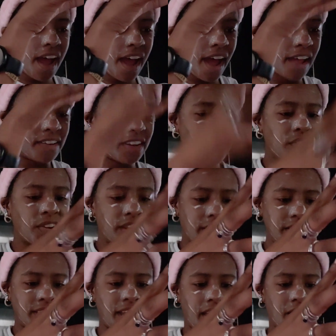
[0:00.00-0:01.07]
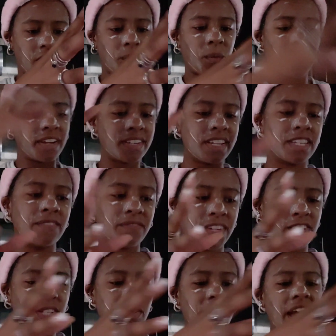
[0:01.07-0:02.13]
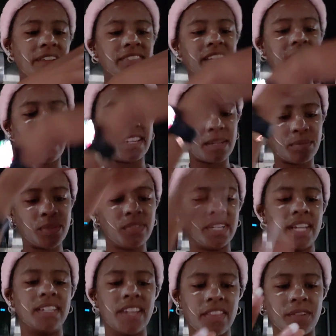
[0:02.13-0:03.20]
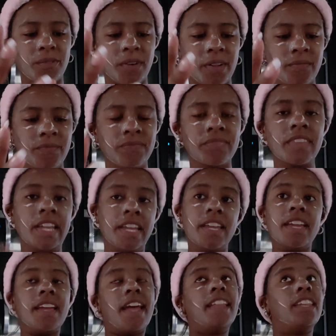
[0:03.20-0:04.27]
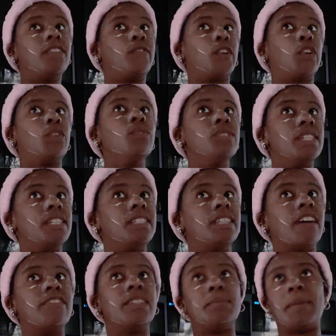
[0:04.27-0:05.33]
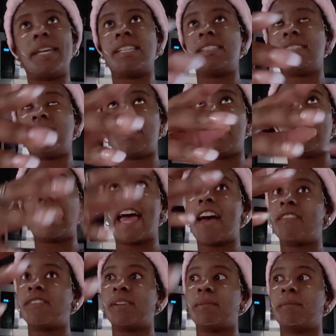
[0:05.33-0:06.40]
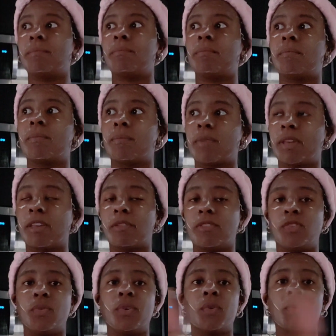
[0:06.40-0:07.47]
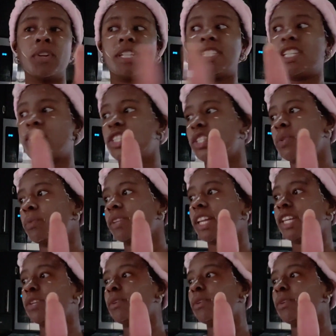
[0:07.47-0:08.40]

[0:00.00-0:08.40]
another container where it doesn't fit, so you have to end up using another one. And then using stuff to make and doing organization to where like